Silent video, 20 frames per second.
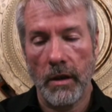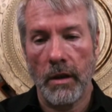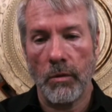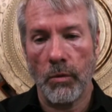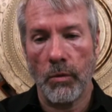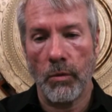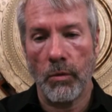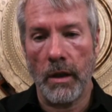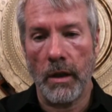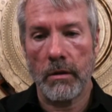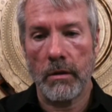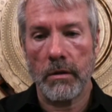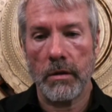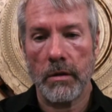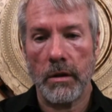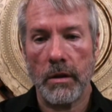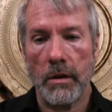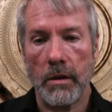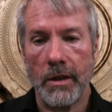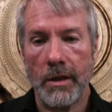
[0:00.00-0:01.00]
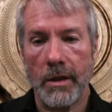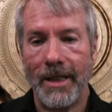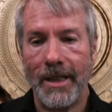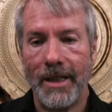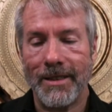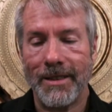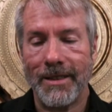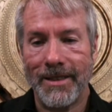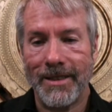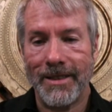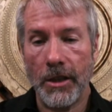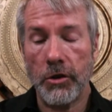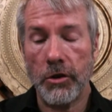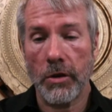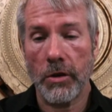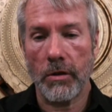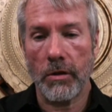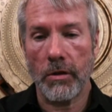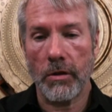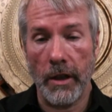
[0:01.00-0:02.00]
Well, it's
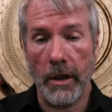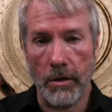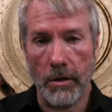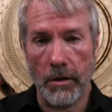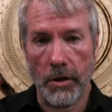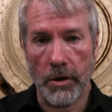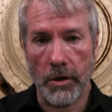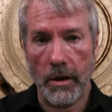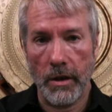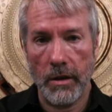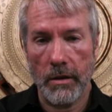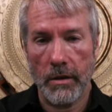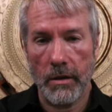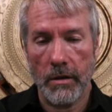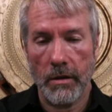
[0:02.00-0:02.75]
digital energy.